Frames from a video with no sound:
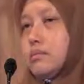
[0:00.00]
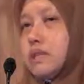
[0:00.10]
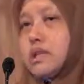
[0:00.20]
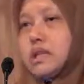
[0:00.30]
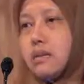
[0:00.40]

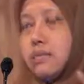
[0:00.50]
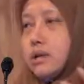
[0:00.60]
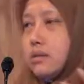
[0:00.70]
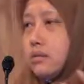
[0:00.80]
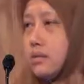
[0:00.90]

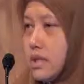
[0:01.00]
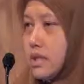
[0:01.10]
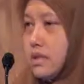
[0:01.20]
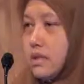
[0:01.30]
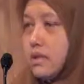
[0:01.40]
Islamic
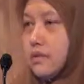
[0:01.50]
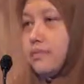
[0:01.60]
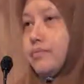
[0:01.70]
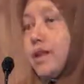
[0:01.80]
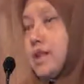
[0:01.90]
businesses,
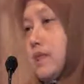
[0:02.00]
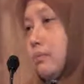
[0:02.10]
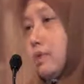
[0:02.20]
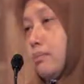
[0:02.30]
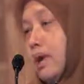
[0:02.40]
an
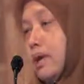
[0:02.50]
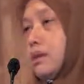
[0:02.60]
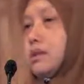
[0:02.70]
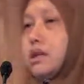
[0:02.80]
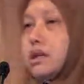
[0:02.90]
Islamic bank,
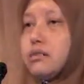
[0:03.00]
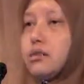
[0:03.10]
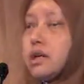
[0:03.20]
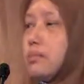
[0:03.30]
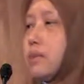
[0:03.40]

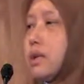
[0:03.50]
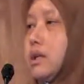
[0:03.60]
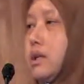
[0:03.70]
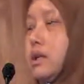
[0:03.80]
takaful company, an